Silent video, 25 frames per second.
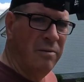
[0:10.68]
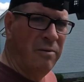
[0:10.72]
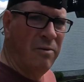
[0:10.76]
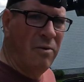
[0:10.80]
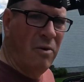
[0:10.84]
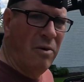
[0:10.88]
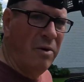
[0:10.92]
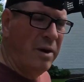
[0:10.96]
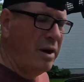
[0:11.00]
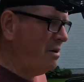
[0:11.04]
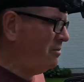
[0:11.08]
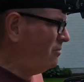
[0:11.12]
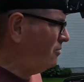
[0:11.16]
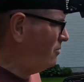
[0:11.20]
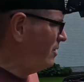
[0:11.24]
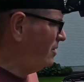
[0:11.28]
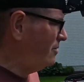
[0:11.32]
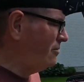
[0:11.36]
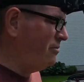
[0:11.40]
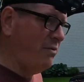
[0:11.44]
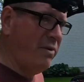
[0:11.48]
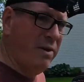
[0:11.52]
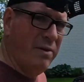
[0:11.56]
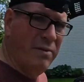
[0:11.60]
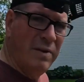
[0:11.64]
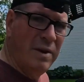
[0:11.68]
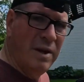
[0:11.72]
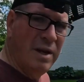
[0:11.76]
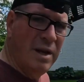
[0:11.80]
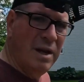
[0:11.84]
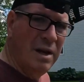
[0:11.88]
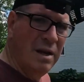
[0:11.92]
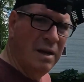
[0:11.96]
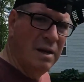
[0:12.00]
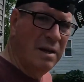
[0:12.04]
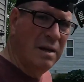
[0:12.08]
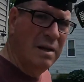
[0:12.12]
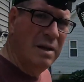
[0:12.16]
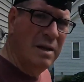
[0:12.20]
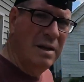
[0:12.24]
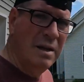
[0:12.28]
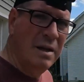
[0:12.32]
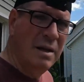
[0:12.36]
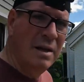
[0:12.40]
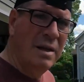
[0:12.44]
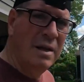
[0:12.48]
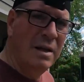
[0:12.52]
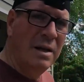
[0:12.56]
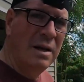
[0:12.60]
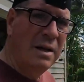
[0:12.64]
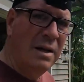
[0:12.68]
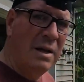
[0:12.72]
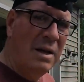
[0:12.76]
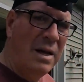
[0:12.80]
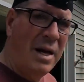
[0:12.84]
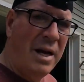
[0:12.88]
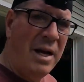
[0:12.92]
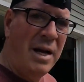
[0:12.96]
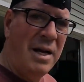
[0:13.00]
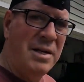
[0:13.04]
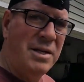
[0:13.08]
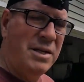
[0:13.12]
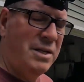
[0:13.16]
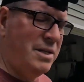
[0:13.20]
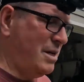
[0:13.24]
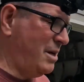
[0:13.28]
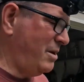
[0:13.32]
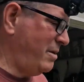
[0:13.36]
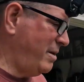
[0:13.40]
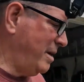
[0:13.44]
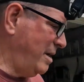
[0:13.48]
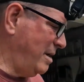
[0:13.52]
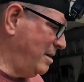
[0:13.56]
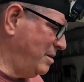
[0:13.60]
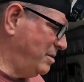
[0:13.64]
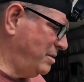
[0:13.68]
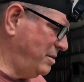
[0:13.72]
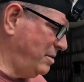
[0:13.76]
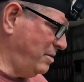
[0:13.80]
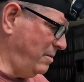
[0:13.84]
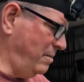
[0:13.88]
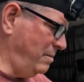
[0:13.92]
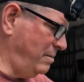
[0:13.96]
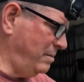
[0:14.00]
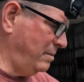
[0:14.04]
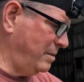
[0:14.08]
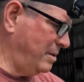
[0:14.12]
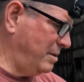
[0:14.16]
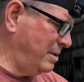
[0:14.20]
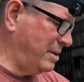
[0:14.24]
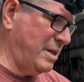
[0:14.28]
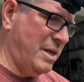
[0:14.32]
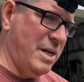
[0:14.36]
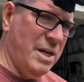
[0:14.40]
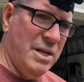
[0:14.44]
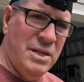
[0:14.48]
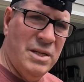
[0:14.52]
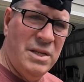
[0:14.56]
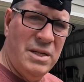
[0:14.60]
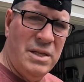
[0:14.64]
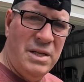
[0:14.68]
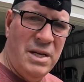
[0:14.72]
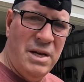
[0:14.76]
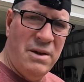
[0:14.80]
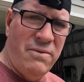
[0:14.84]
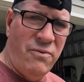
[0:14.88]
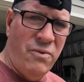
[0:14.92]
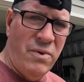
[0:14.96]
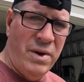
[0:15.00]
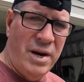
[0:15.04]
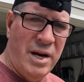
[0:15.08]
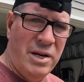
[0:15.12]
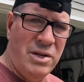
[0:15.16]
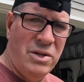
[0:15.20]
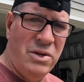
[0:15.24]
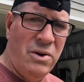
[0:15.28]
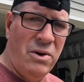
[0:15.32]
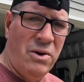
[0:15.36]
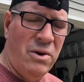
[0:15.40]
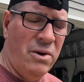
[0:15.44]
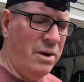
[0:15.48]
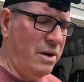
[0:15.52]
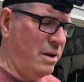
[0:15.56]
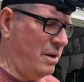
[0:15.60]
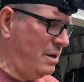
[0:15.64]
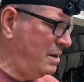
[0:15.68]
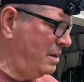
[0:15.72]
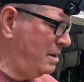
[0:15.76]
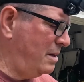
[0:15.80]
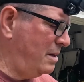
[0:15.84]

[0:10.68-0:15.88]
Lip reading: Ford F-150. I got a steering issue. It's getting stiff when I turn.